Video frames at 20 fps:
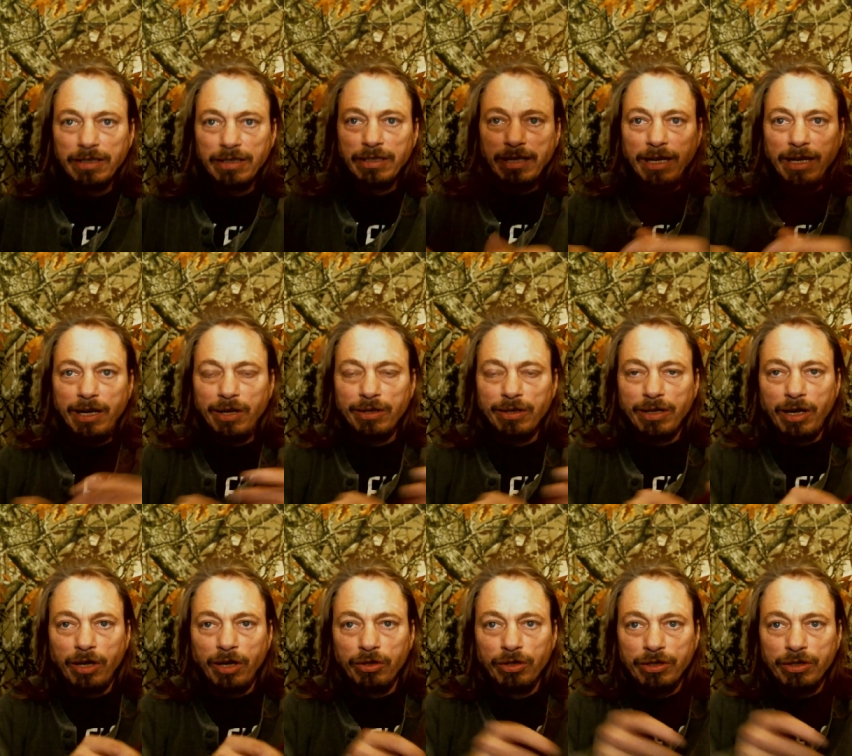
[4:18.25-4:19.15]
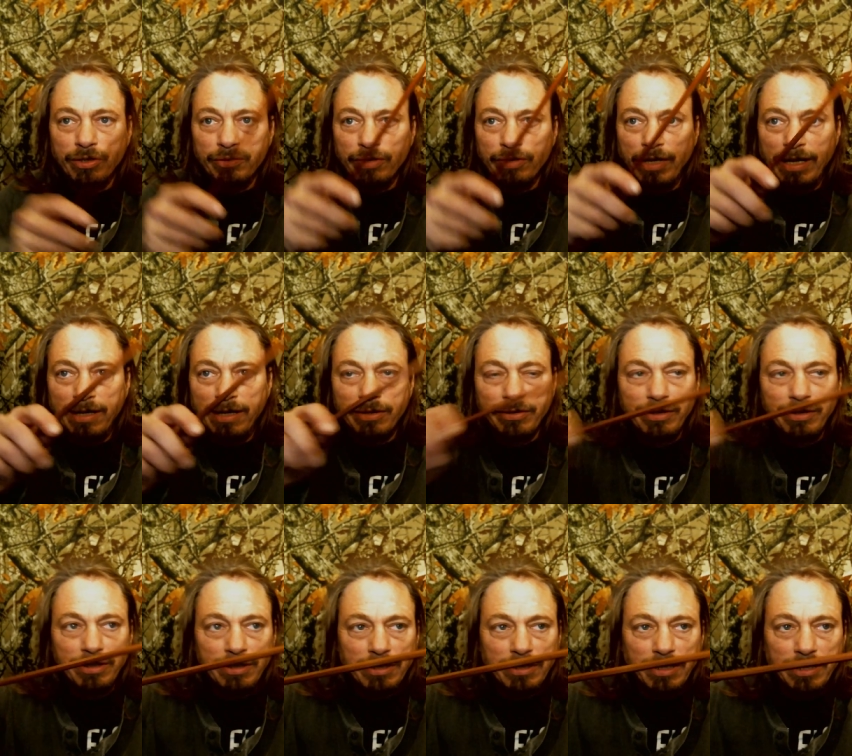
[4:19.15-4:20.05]
Now, I'll look around.
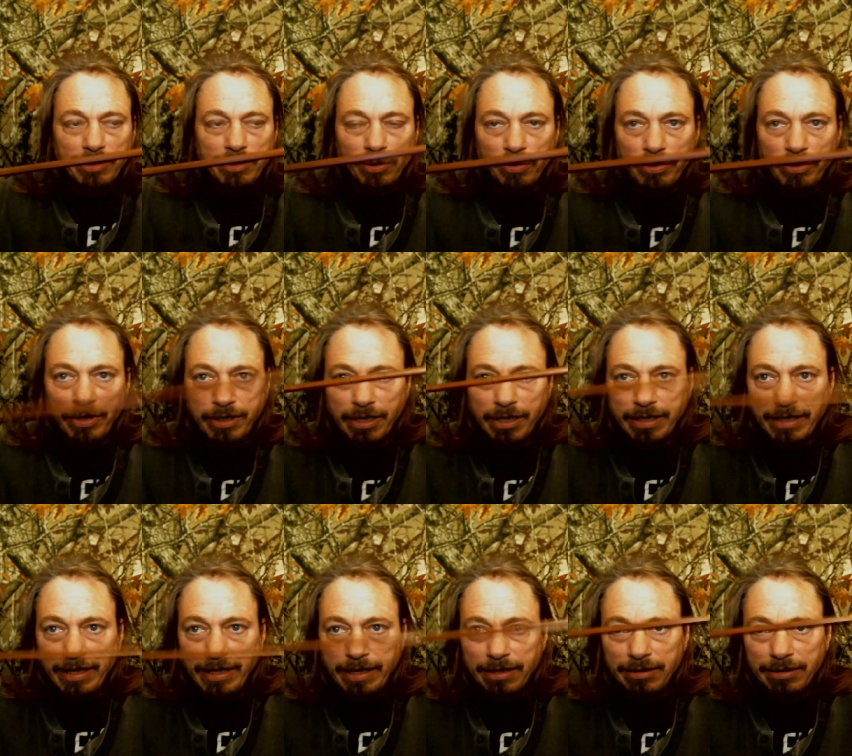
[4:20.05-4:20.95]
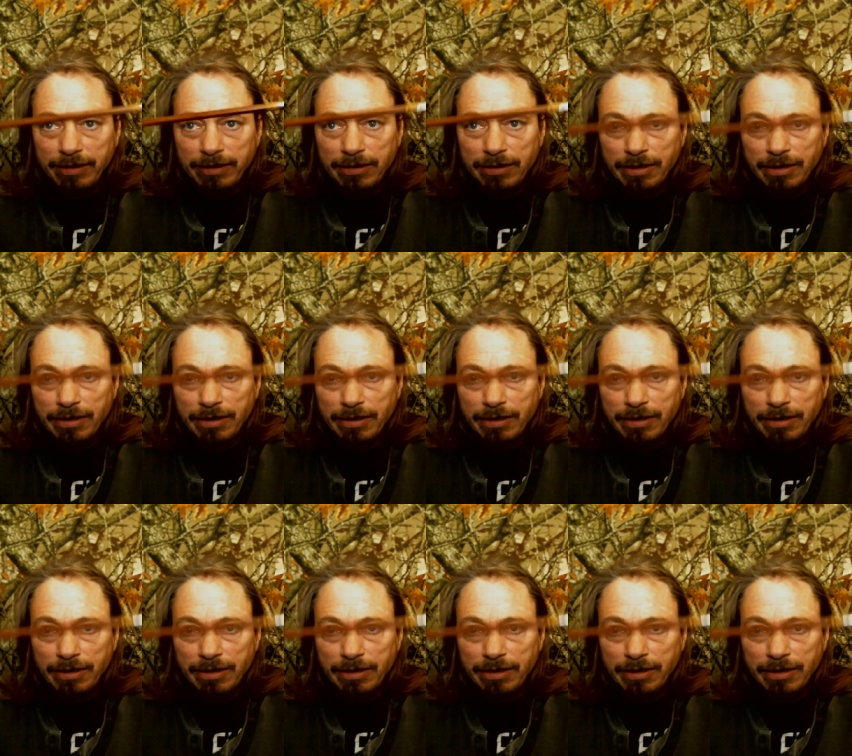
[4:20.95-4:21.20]
I don't think I can.